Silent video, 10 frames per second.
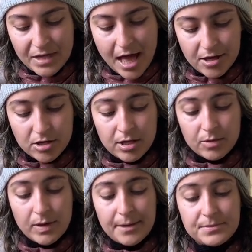alcohol
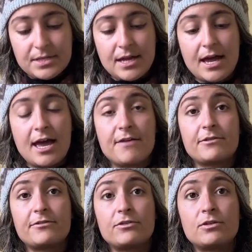wipes. I have a
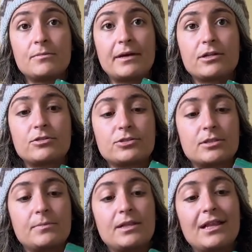full medical
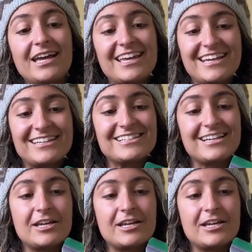supply kit,